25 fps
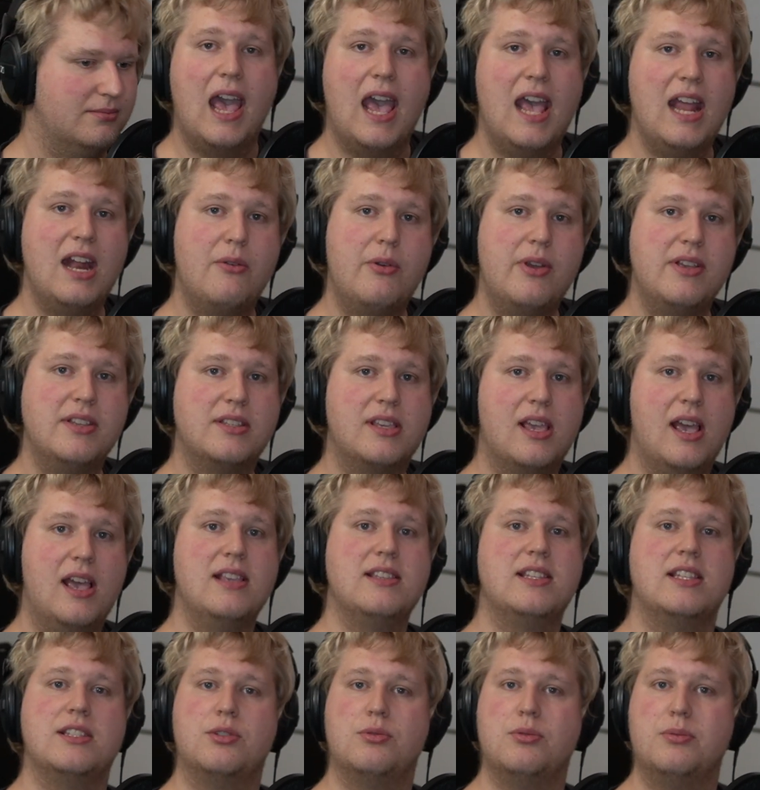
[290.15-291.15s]
Anyways,
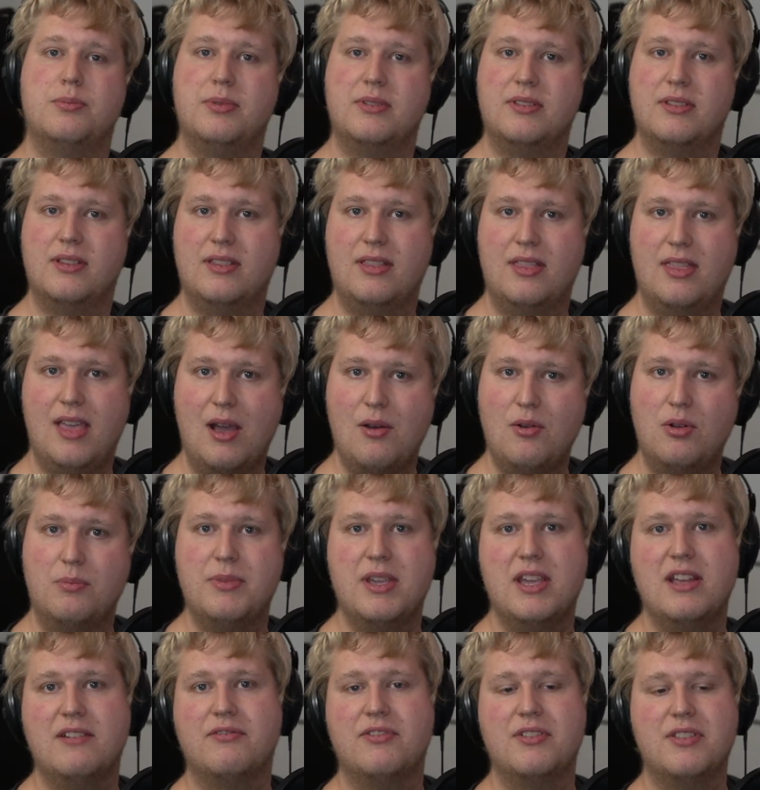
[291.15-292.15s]
guys, so that will
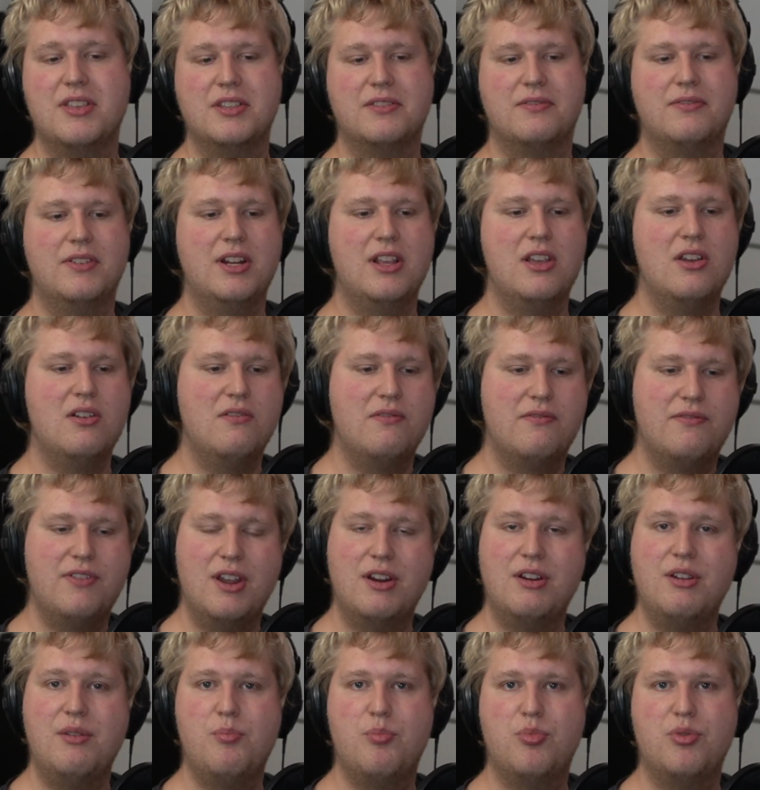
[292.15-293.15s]
be it for this video.
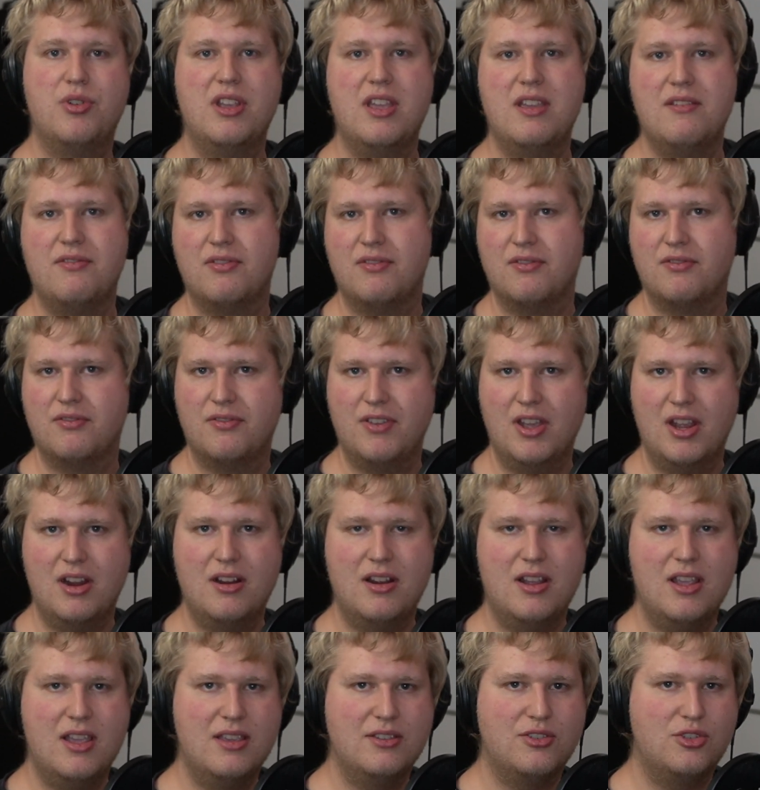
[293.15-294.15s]
Very brief,
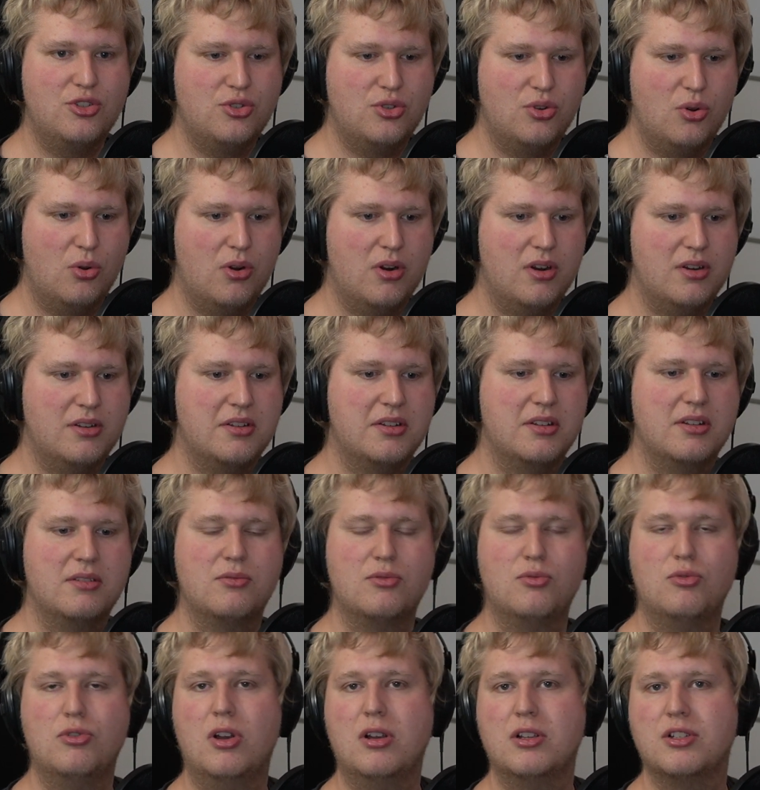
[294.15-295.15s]
very short.
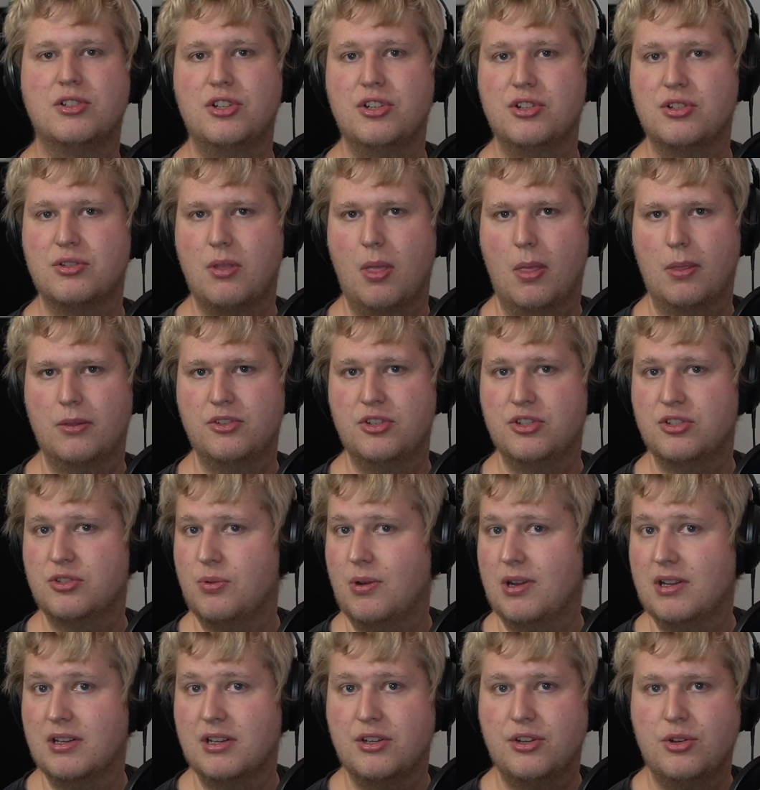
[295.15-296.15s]
We just
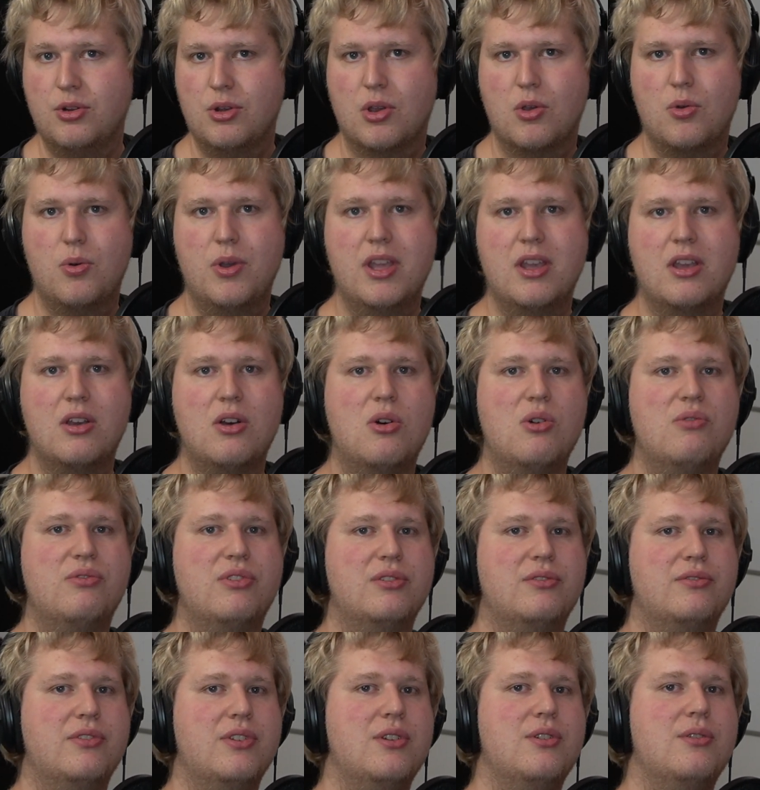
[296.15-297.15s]
wanted to do a quick
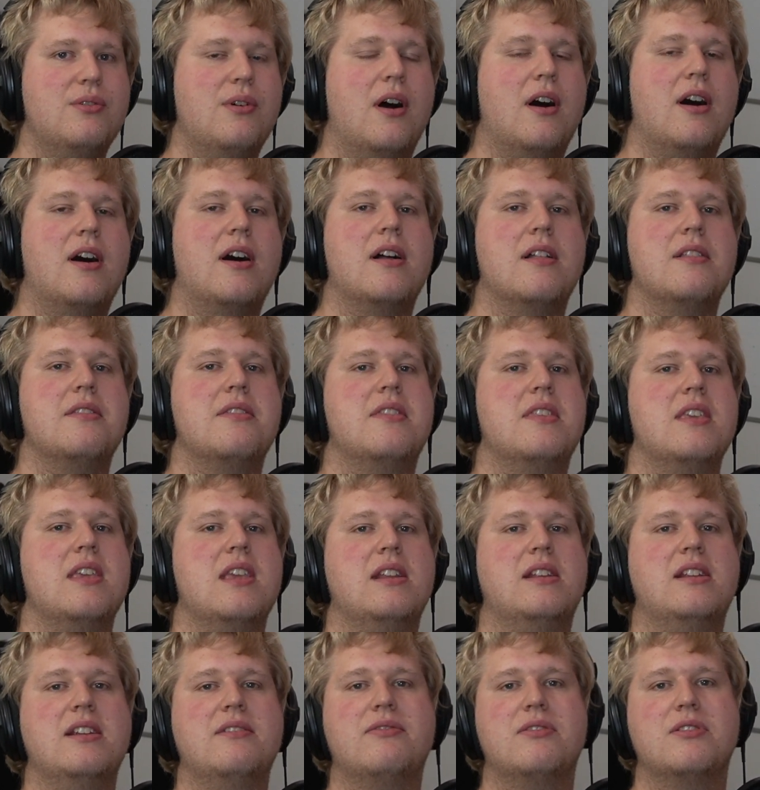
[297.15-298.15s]
overview on
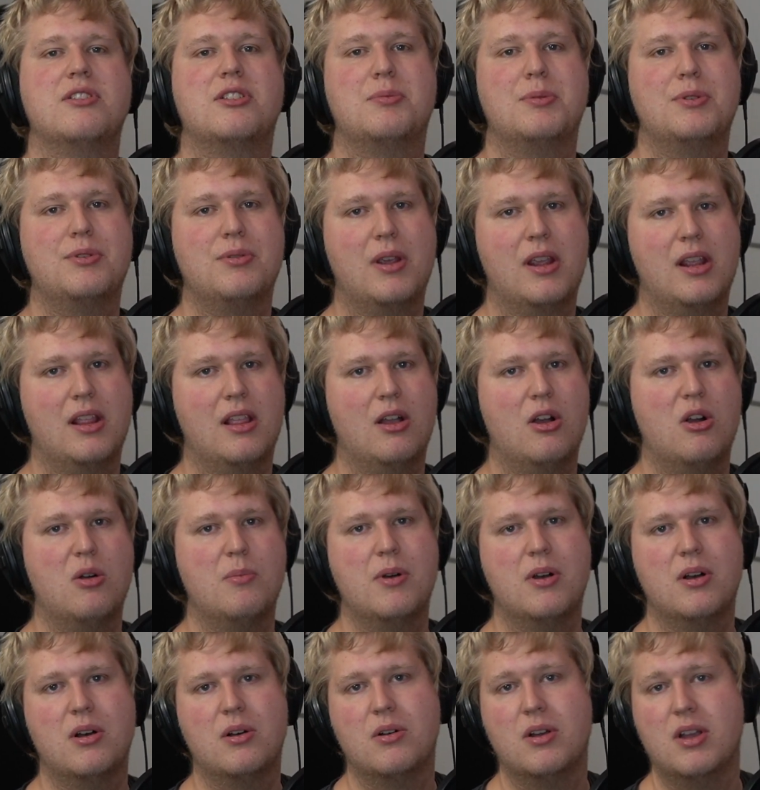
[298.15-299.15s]
the difference between
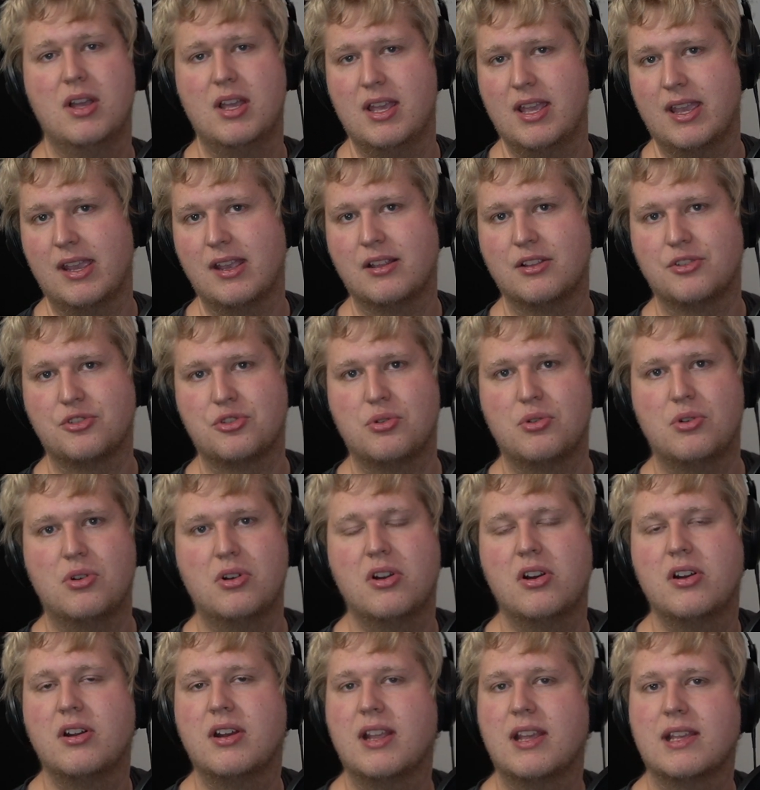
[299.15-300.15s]
oboe, English
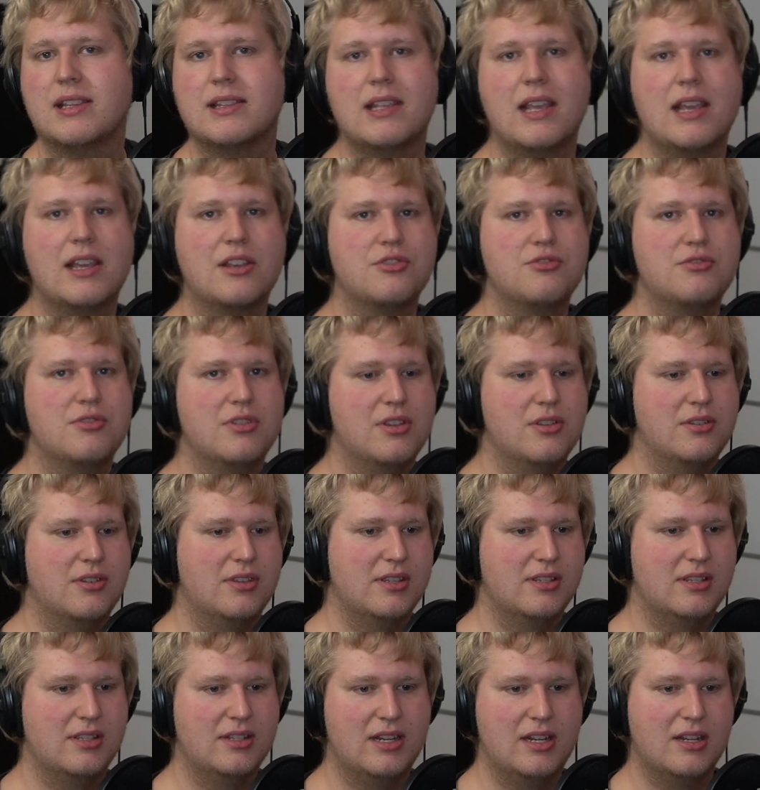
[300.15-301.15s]
horn, and the extra
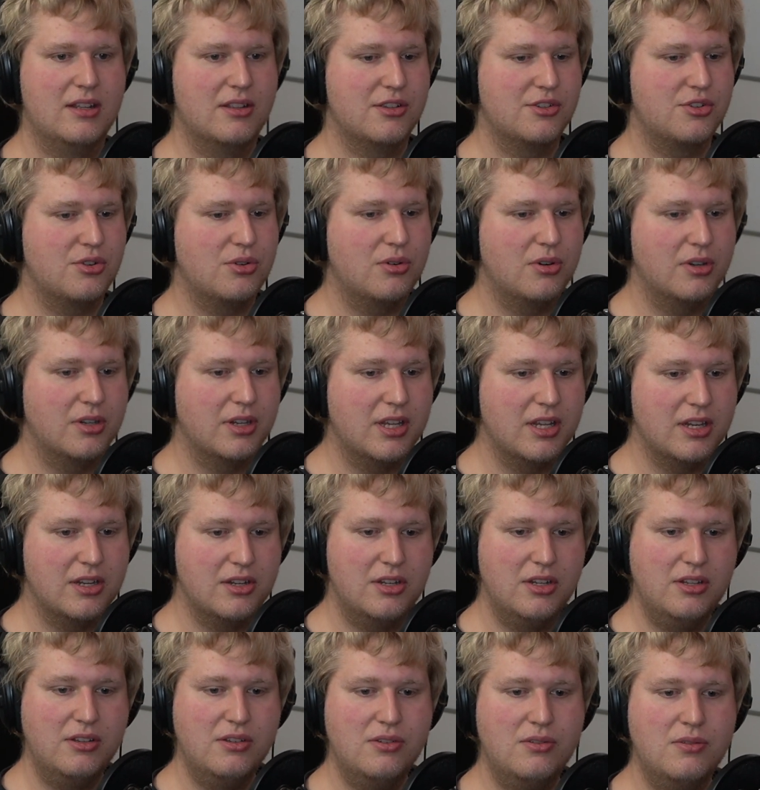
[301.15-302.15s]
uses an English horn can
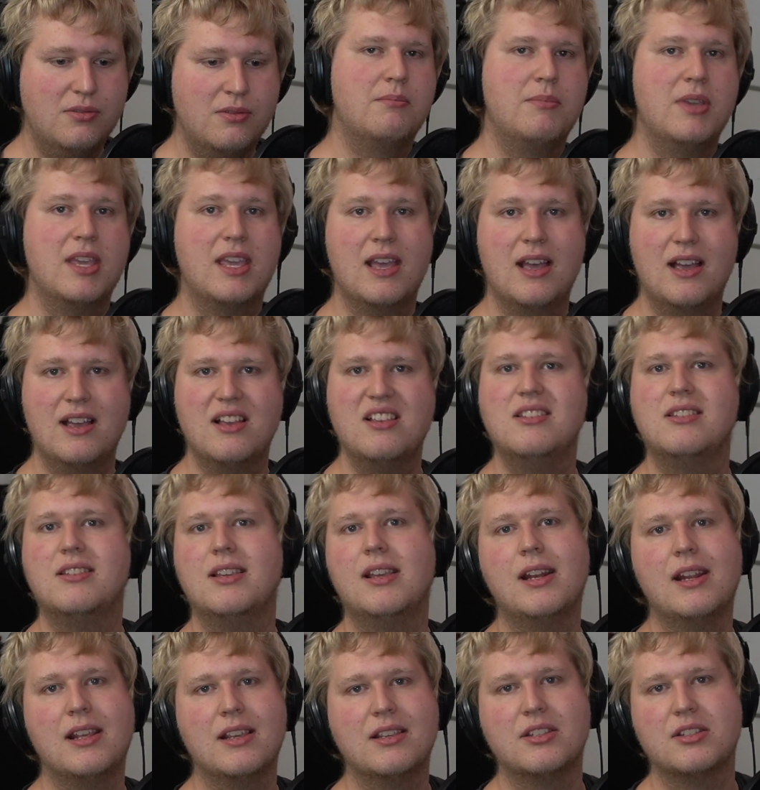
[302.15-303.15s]
do, because
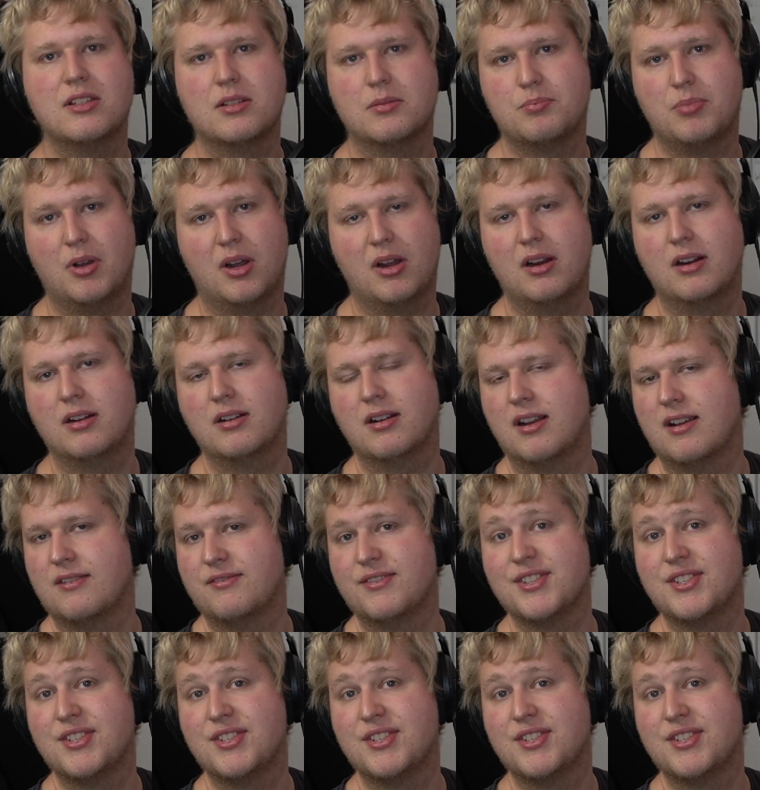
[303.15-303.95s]
it is a part of a